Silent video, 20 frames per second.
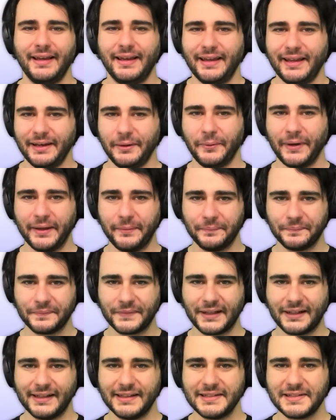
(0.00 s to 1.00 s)
Anyway,
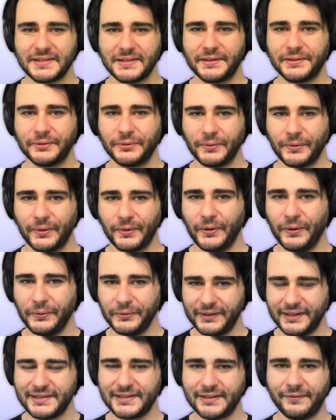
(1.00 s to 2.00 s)
let's learn to
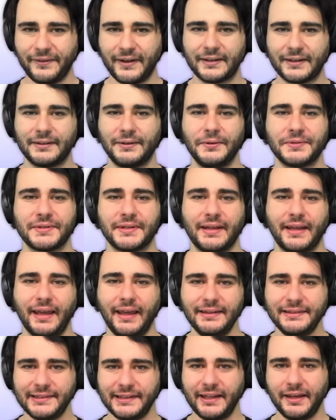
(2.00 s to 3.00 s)
code this effect using
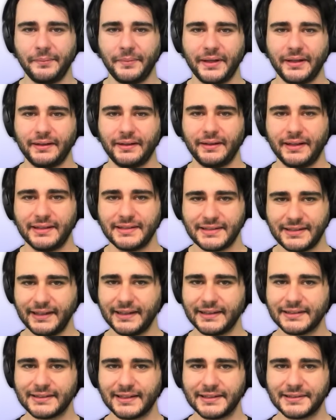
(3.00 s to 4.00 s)
HTML and
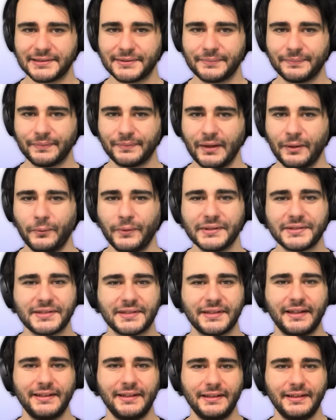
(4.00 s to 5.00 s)
CSS. We'll
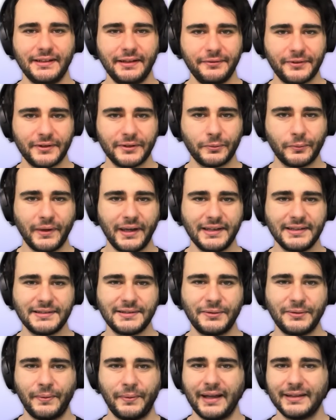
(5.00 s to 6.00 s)
study different ways
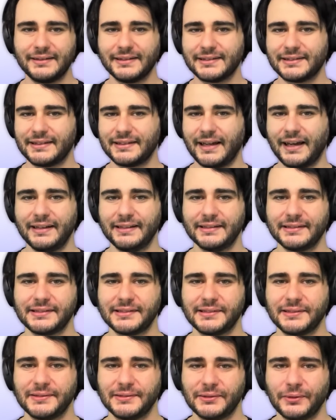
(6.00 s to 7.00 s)
to add the
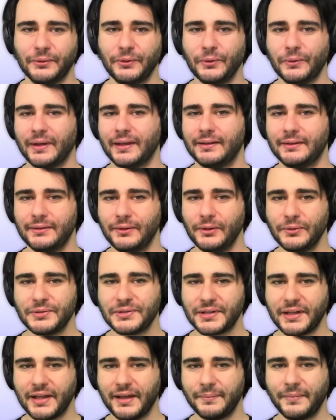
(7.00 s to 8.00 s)
styles so you can
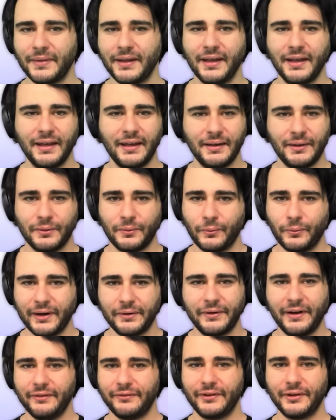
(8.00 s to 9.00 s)
use them
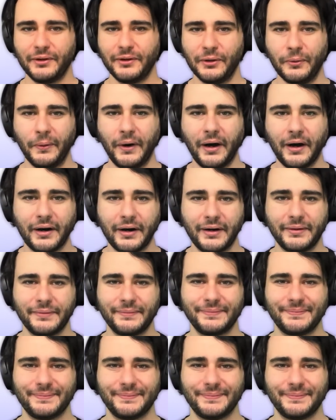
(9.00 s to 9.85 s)
wherever you are.